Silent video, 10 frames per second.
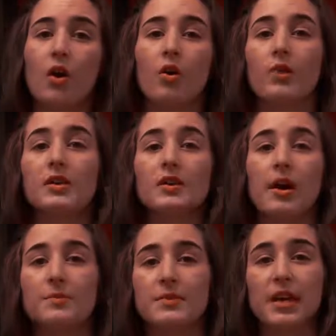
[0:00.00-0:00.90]
run and
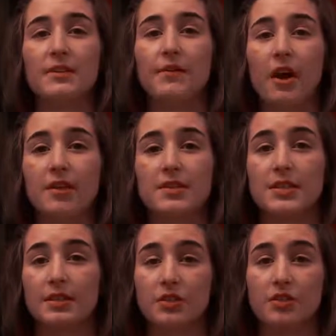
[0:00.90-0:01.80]
update virus
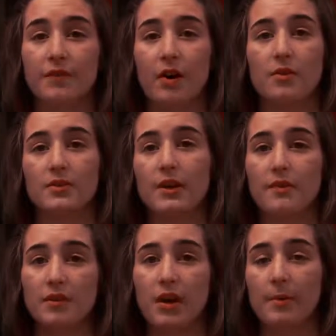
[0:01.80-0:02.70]
signature files
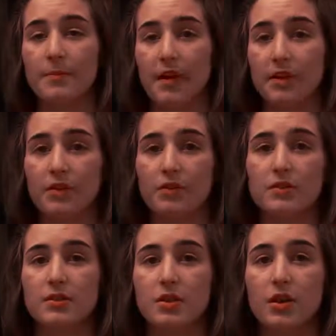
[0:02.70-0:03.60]
every time they are
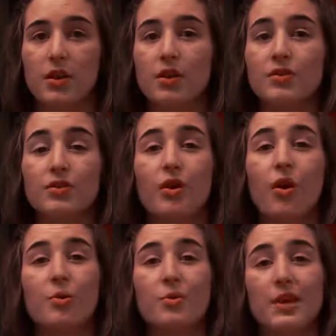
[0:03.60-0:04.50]
used. Do
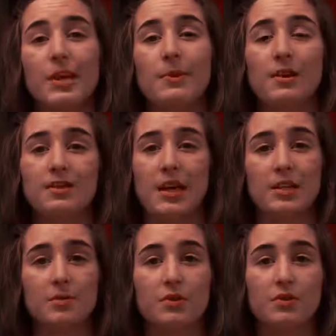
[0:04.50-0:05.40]
not open email
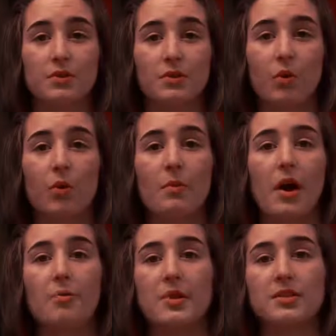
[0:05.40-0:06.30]
attachments or
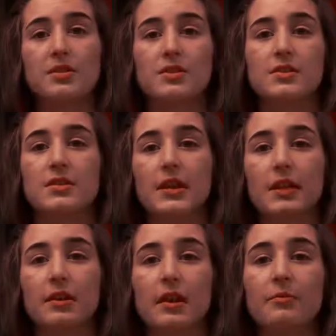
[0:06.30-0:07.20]
mail messages
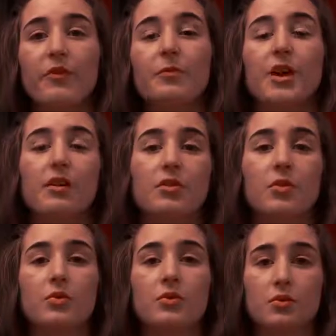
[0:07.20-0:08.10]
that come from an
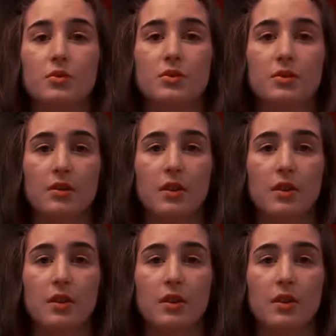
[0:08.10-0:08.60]
unknown source.